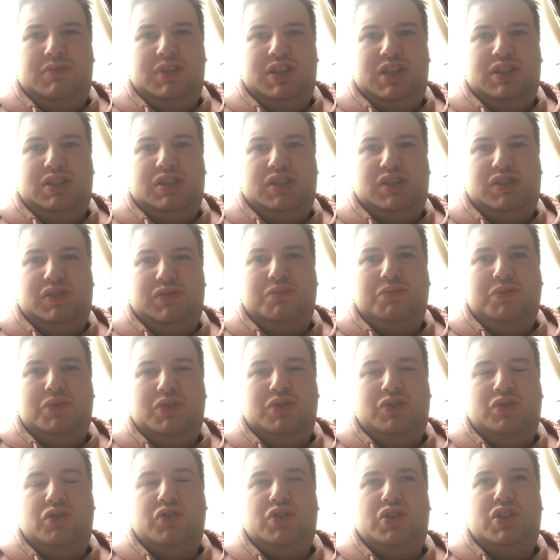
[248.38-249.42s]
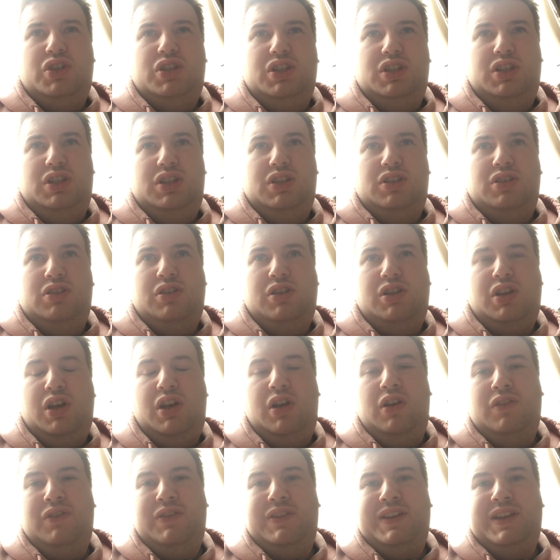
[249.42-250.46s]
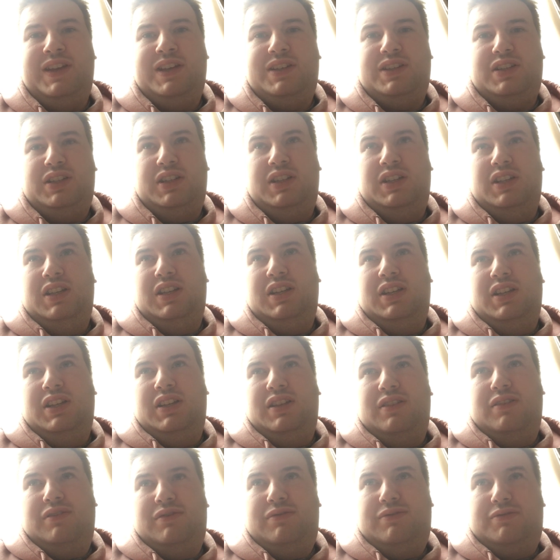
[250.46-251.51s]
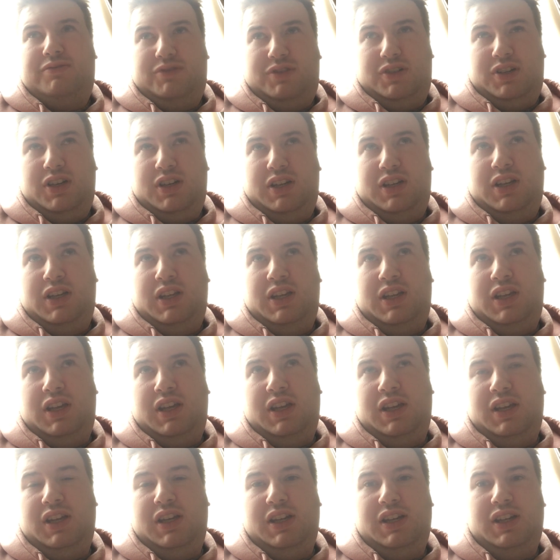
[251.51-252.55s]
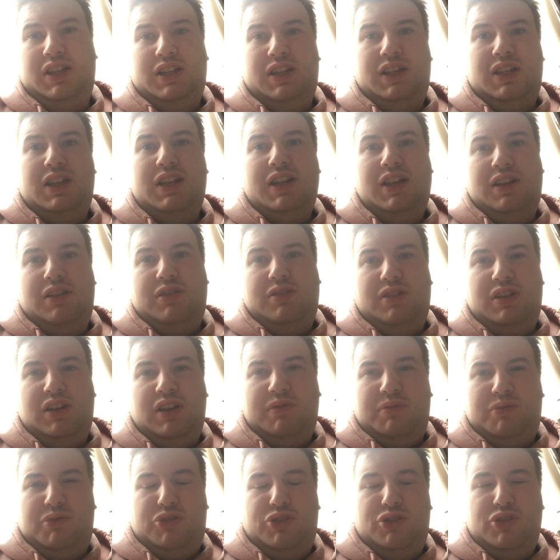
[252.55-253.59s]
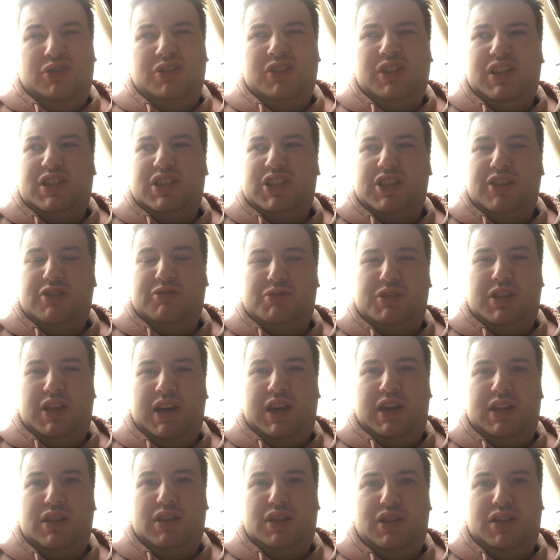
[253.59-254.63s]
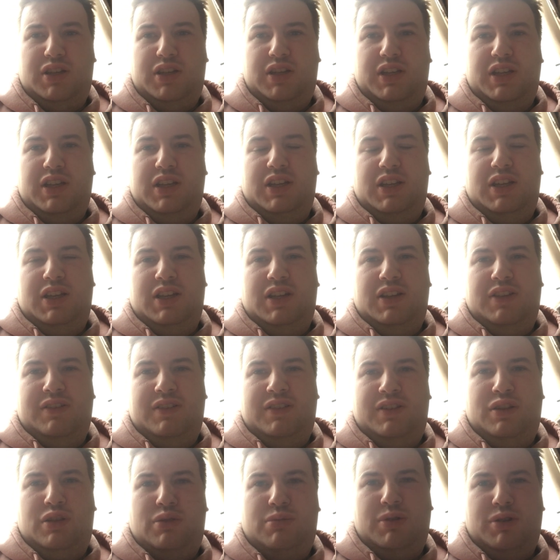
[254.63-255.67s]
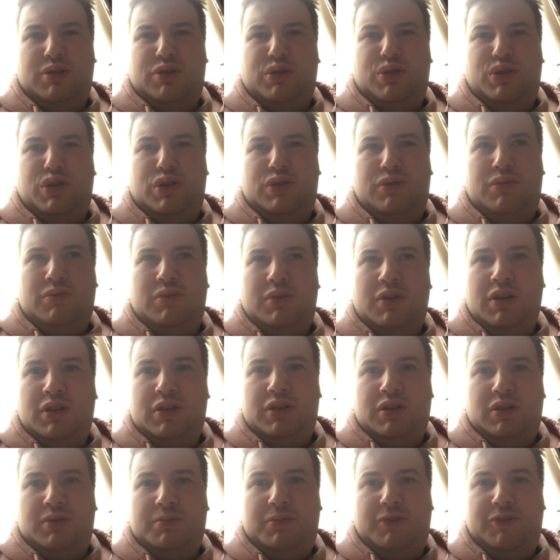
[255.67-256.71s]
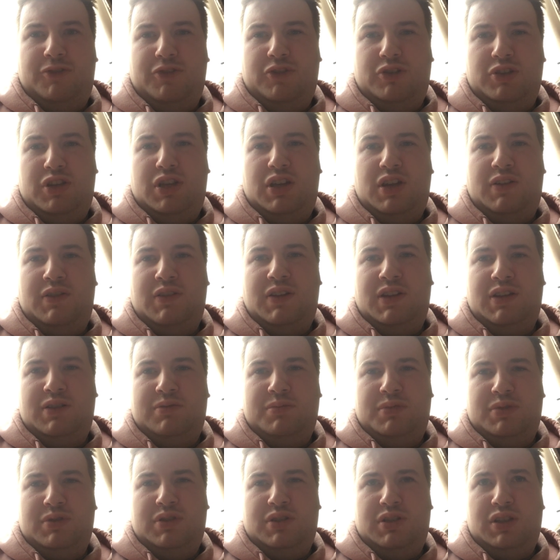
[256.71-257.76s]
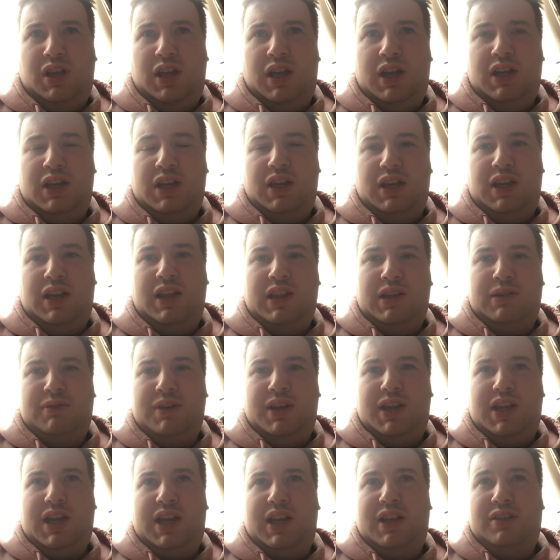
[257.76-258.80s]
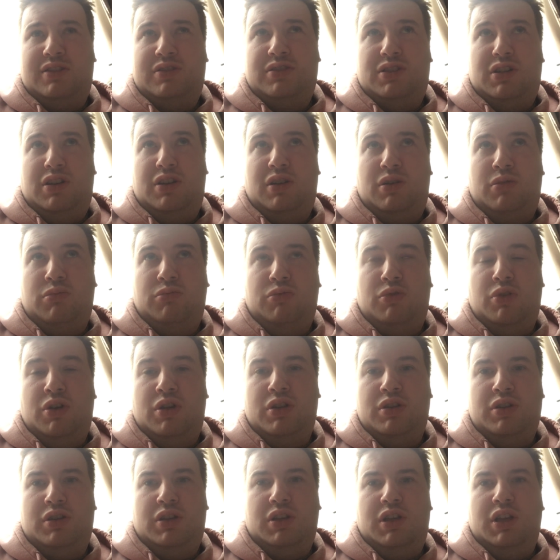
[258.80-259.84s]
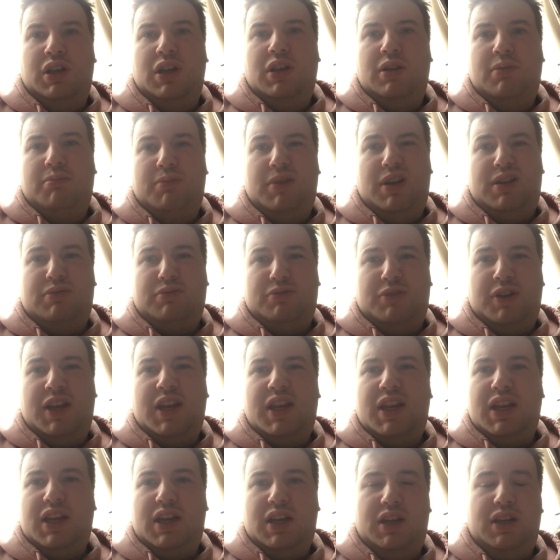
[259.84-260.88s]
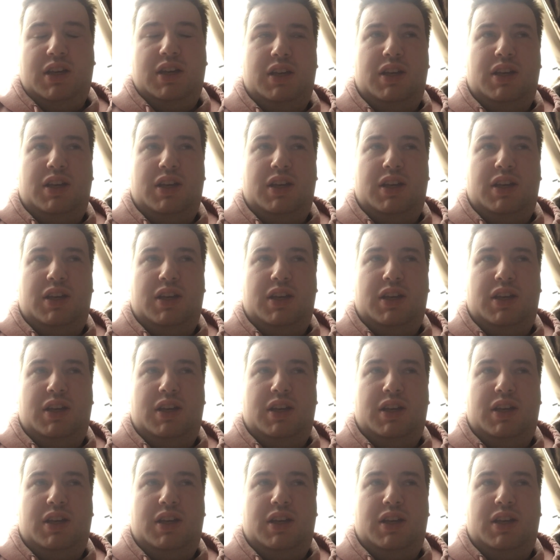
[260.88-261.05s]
literally much COVID free. They've done the 2 tests. You're supposed to do one before you go in on Monday, at the weekend, or one midweek.